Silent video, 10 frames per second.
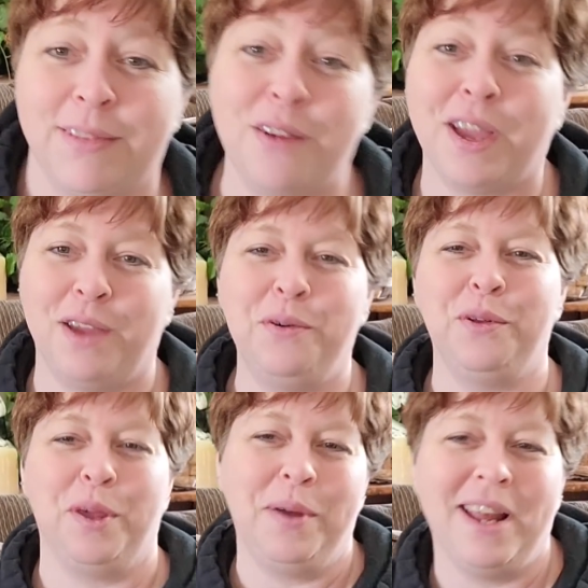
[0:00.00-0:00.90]
Okay, cool,
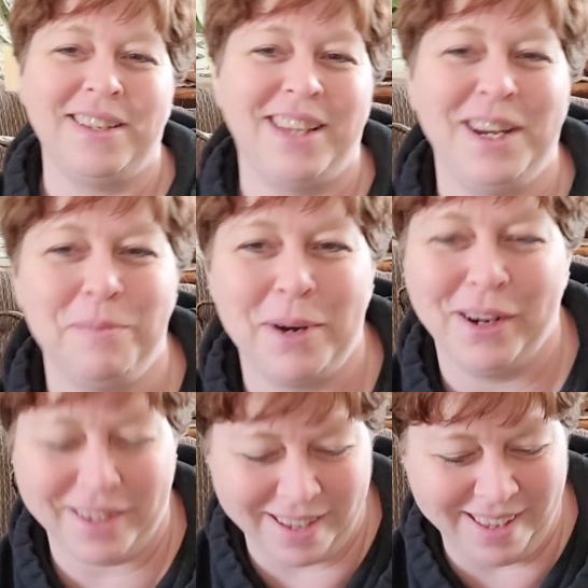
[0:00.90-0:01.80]
they went outside to
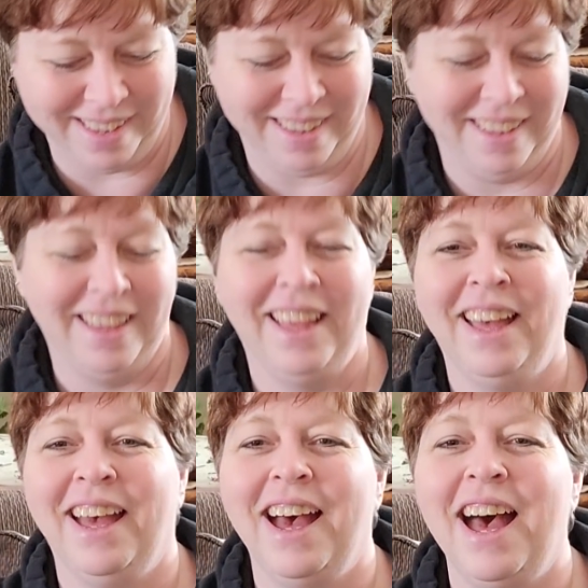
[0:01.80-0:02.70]
bark.
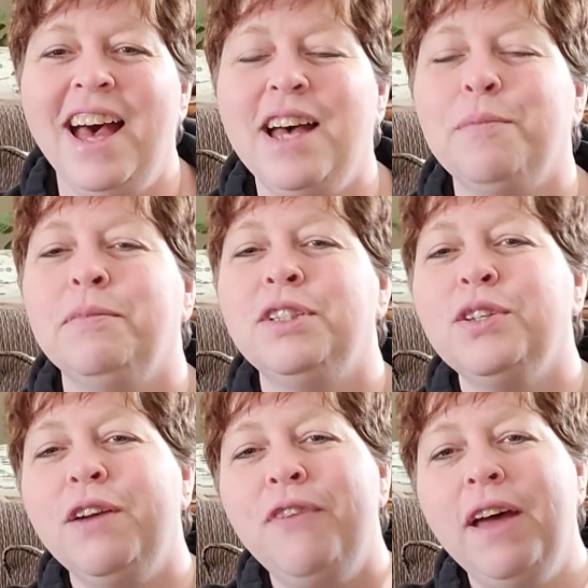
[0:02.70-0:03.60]
So
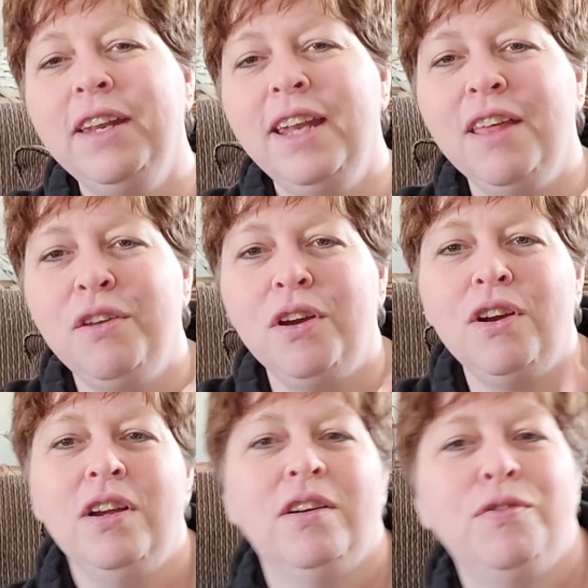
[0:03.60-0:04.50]
I found
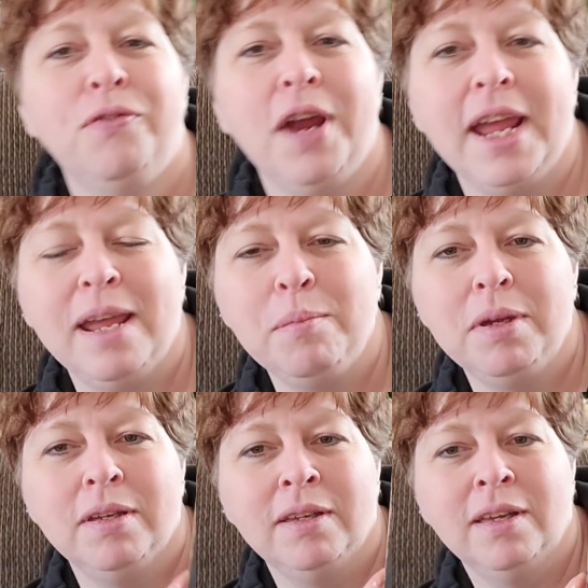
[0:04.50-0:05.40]
another frame,
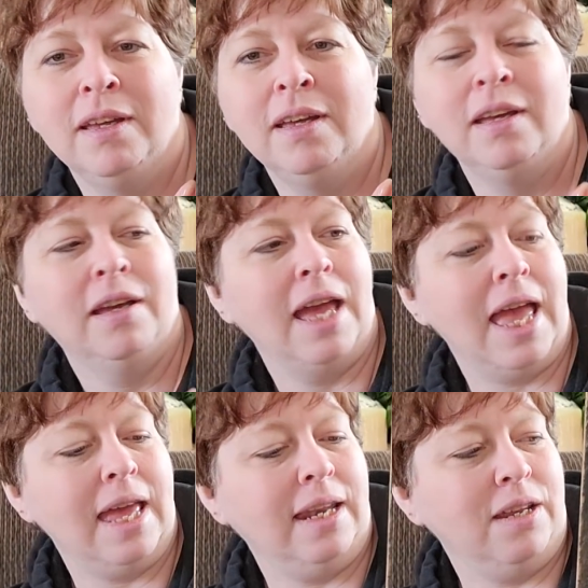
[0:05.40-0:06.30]

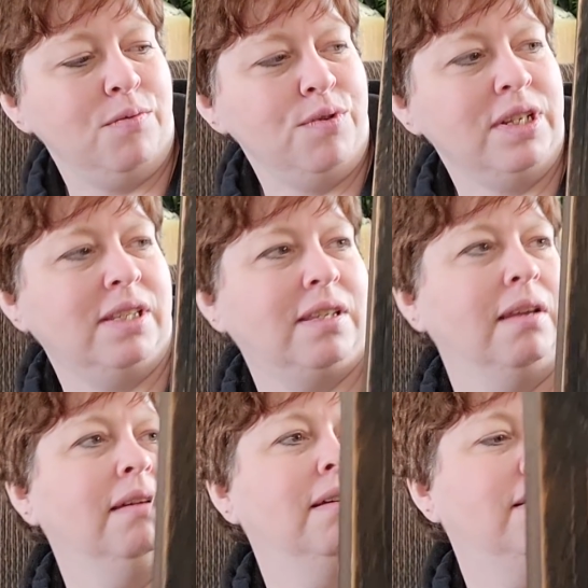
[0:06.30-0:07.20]
and it was,
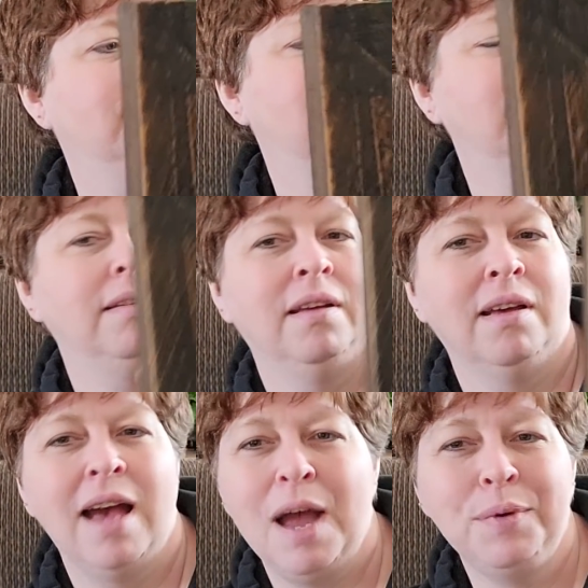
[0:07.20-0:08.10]

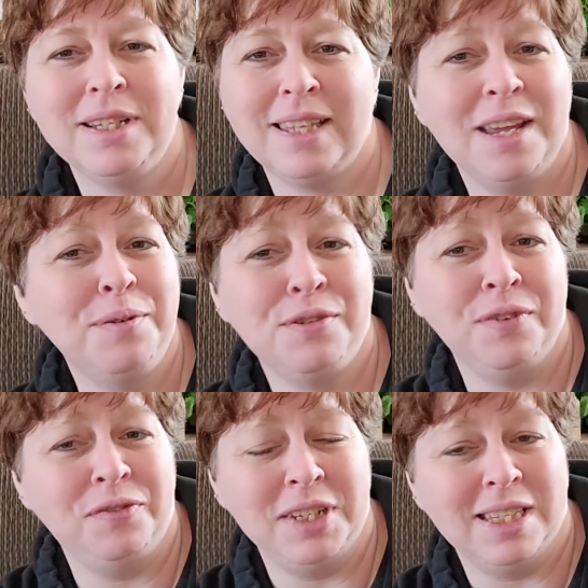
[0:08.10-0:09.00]
I want to say it was
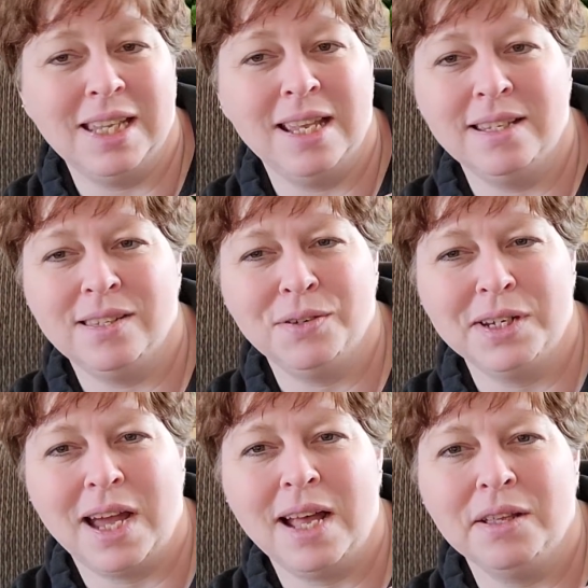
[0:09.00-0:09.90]
50 cents or
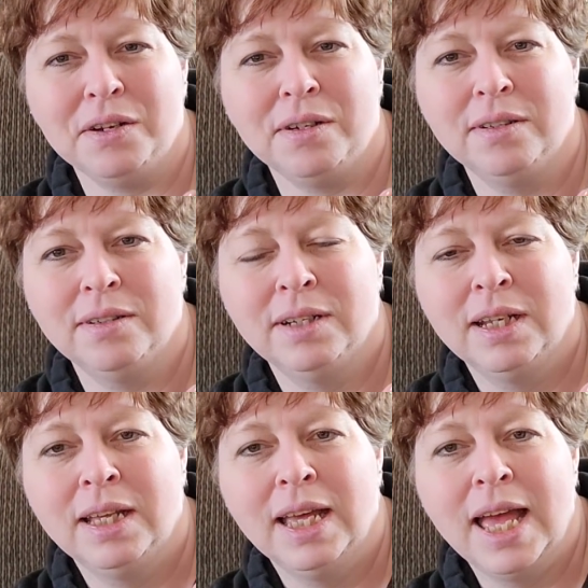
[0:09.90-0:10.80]
$1.
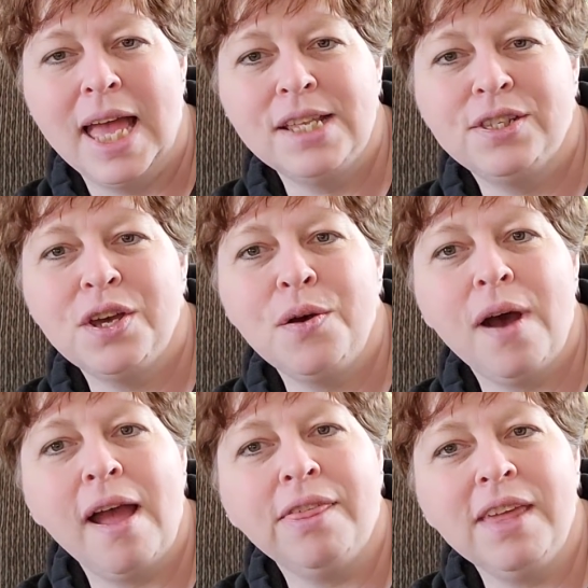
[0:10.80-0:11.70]
And so
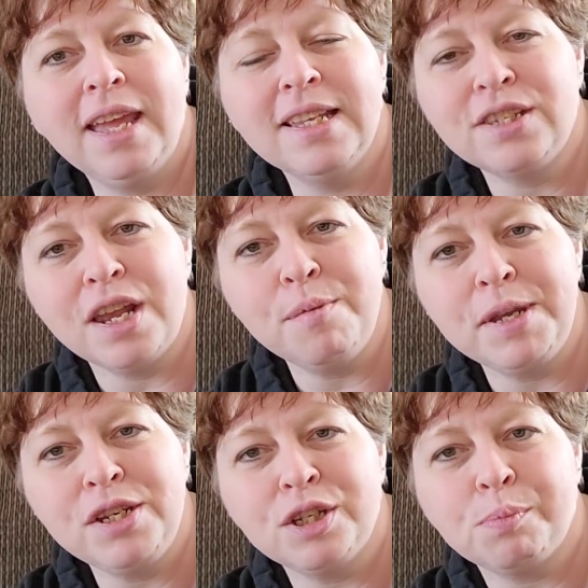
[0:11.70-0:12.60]
I think it's going to
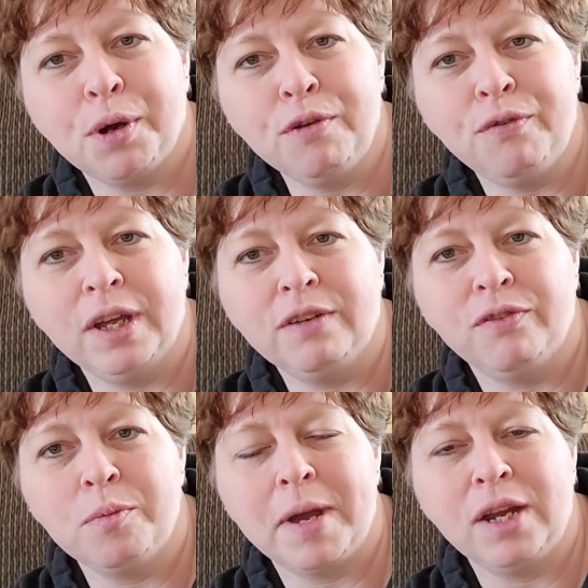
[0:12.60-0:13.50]
be just perfect
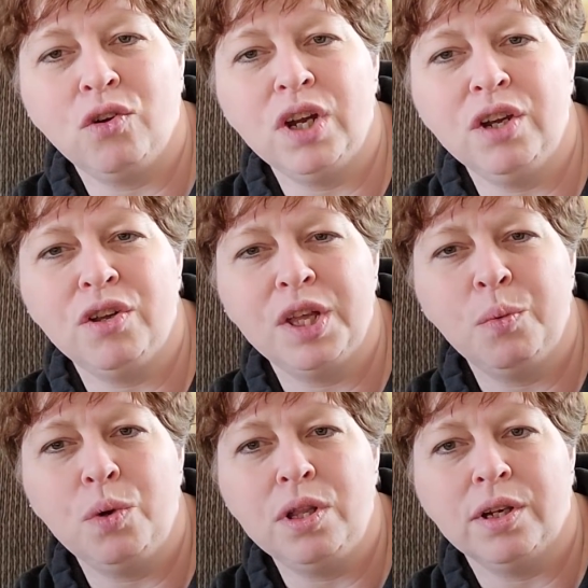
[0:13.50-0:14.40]
for my Kringle and
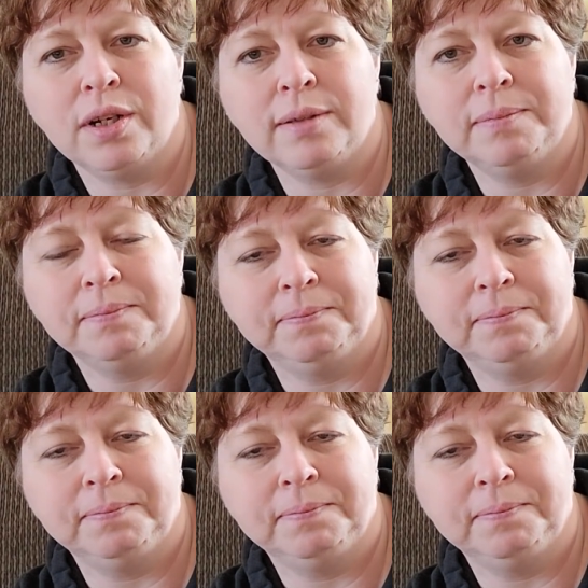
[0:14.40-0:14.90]
Woolard.